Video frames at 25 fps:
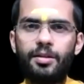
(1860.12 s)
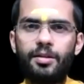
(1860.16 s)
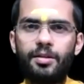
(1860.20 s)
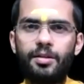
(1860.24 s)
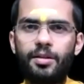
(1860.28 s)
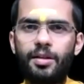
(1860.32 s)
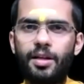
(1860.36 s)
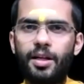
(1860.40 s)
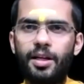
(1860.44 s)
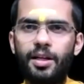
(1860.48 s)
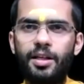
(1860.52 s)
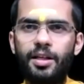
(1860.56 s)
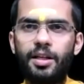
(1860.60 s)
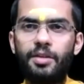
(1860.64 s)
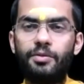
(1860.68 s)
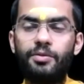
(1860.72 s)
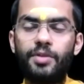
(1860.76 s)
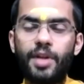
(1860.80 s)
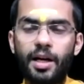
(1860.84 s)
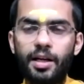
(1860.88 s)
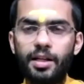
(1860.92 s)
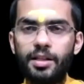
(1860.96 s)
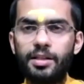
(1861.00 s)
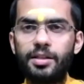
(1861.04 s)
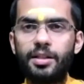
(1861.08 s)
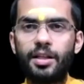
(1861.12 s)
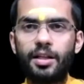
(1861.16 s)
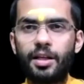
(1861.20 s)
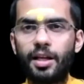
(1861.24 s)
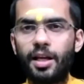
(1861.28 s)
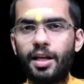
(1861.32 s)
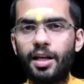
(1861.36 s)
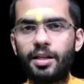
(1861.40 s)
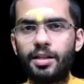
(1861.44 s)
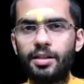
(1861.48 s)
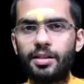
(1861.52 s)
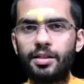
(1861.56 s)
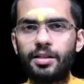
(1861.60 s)
Right? If that is the
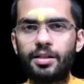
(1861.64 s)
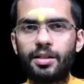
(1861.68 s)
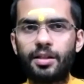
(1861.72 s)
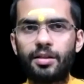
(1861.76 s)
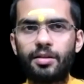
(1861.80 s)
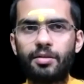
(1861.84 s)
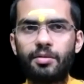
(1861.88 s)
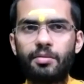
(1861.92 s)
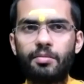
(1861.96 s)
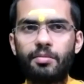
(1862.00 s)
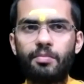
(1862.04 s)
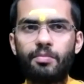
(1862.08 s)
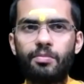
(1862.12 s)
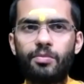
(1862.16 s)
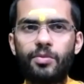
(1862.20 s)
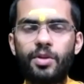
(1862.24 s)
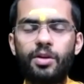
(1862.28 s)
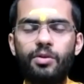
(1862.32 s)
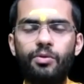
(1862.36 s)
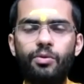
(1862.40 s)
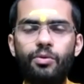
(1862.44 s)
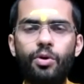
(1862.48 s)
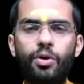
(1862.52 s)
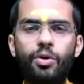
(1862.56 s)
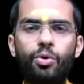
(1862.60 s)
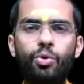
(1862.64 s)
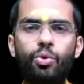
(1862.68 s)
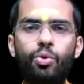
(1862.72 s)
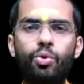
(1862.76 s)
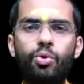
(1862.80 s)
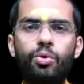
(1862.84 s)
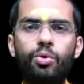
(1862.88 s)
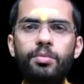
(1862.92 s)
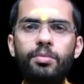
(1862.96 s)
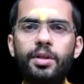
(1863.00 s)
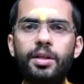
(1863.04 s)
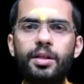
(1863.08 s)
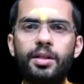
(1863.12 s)
case, then for
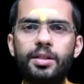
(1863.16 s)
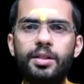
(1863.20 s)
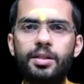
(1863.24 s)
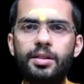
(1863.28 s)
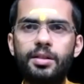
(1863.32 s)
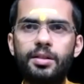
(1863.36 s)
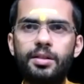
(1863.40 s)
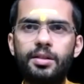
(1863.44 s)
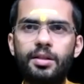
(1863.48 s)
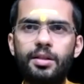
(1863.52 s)
whom is